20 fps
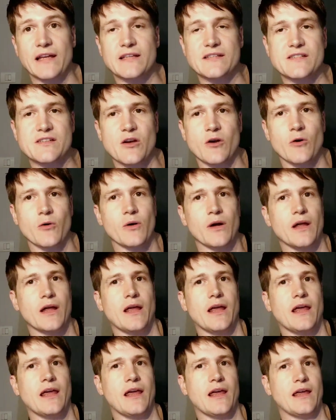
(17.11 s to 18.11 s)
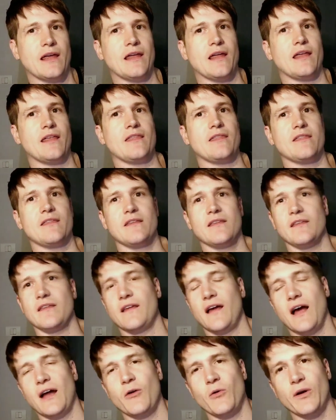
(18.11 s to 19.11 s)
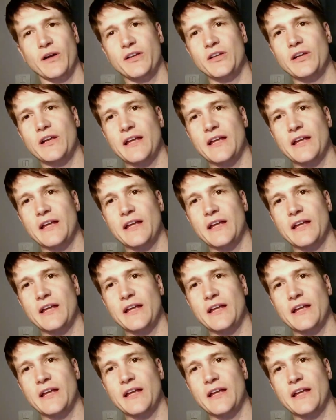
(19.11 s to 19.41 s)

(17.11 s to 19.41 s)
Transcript: And so it, it I don't want you